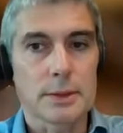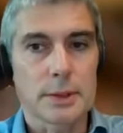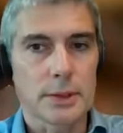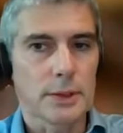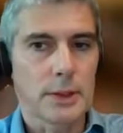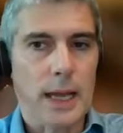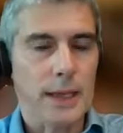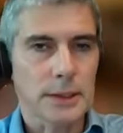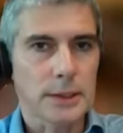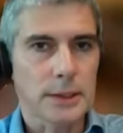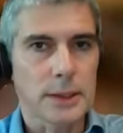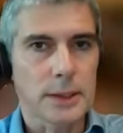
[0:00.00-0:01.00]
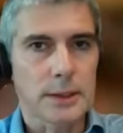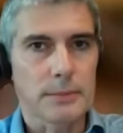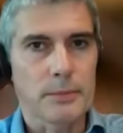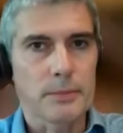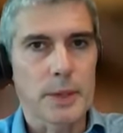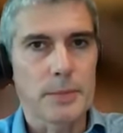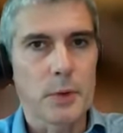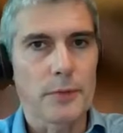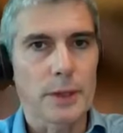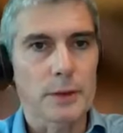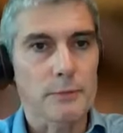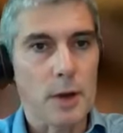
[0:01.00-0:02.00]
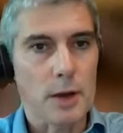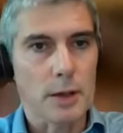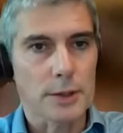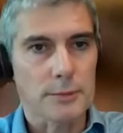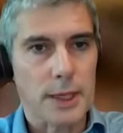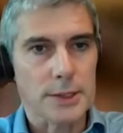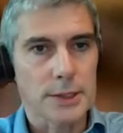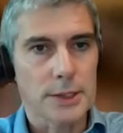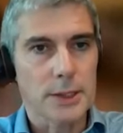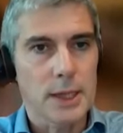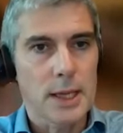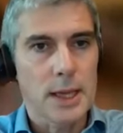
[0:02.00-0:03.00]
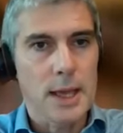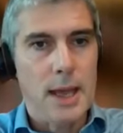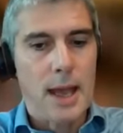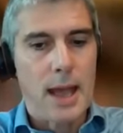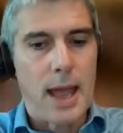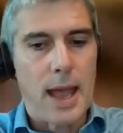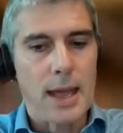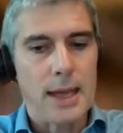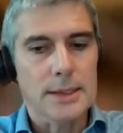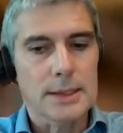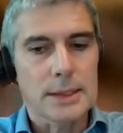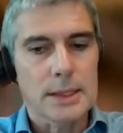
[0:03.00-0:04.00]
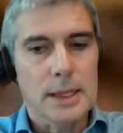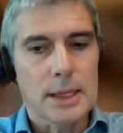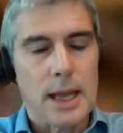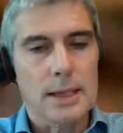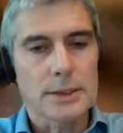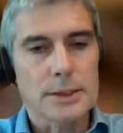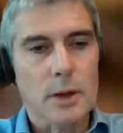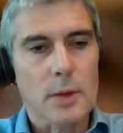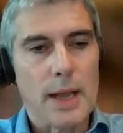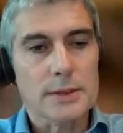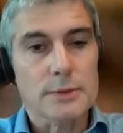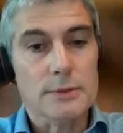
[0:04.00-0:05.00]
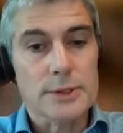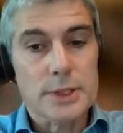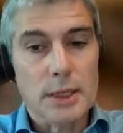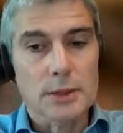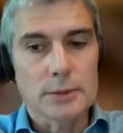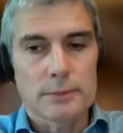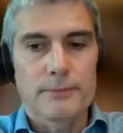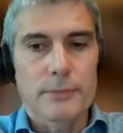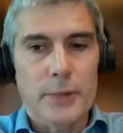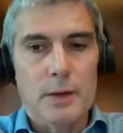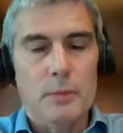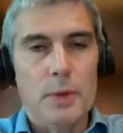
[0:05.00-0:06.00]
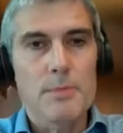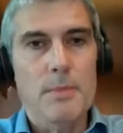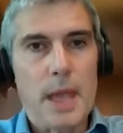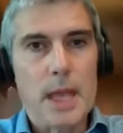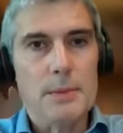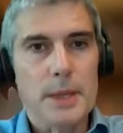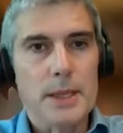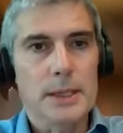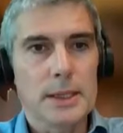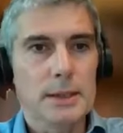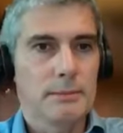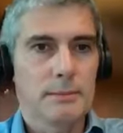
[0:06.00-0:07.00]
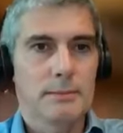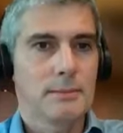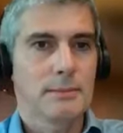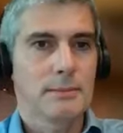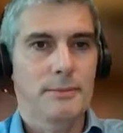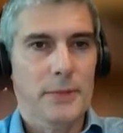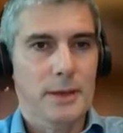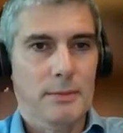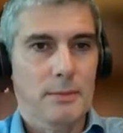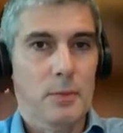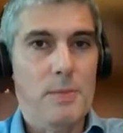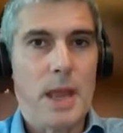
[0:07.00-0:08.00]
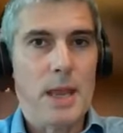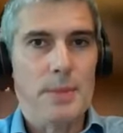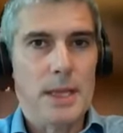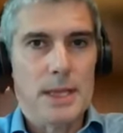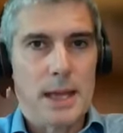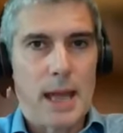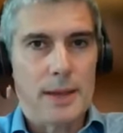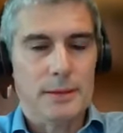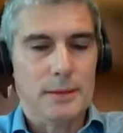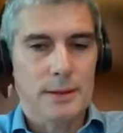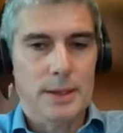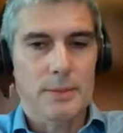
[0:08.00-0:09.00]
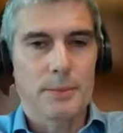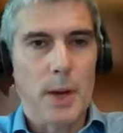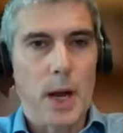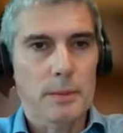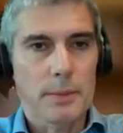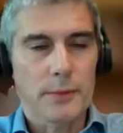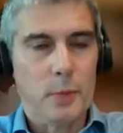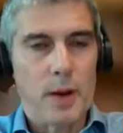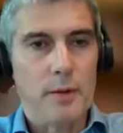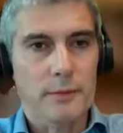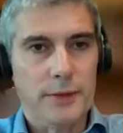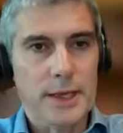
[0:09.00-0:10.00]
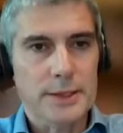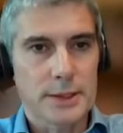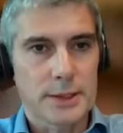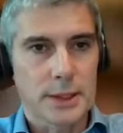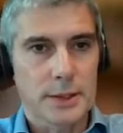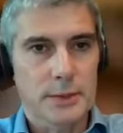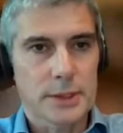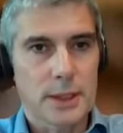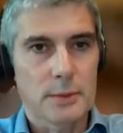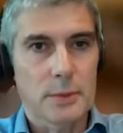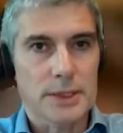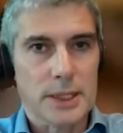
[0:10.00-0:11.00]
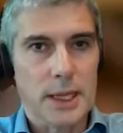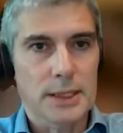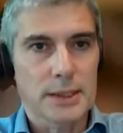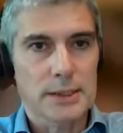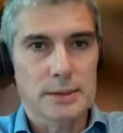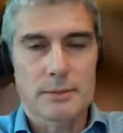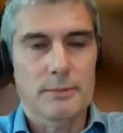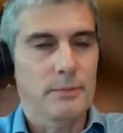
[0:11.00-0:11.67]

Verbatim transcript: could actually be moving in the wrong direction. And and so as a result, we may be we may be at the bottom of where inflation goes, in which case,